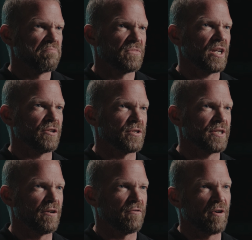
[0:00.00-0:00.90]
tell
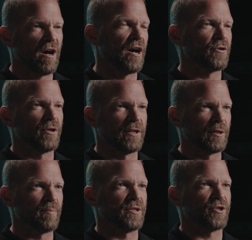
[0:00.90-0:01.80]
yourself, are you a
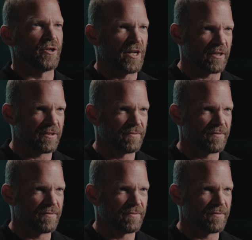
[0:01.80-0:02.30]
little bitch or not?